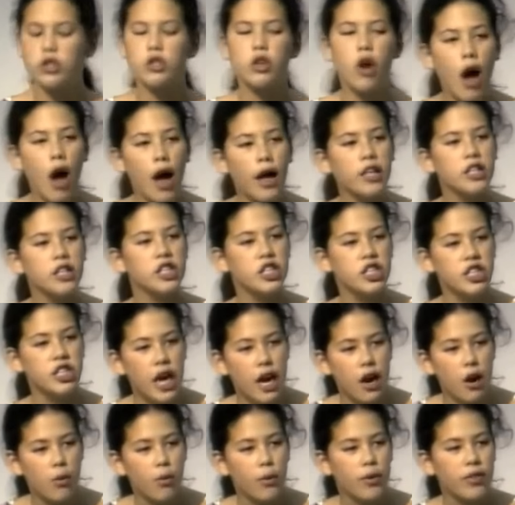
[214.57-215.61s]
not
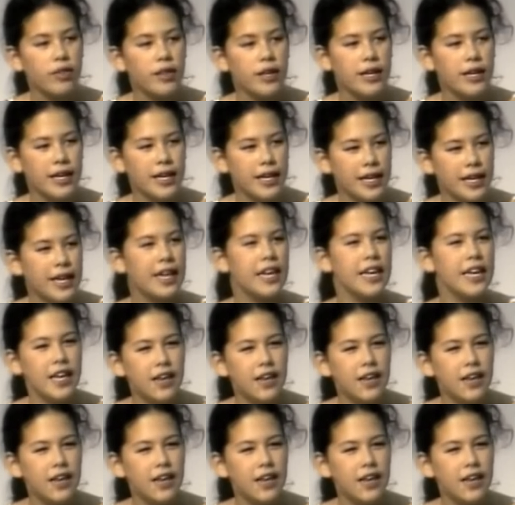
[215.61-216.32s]
share with the needy.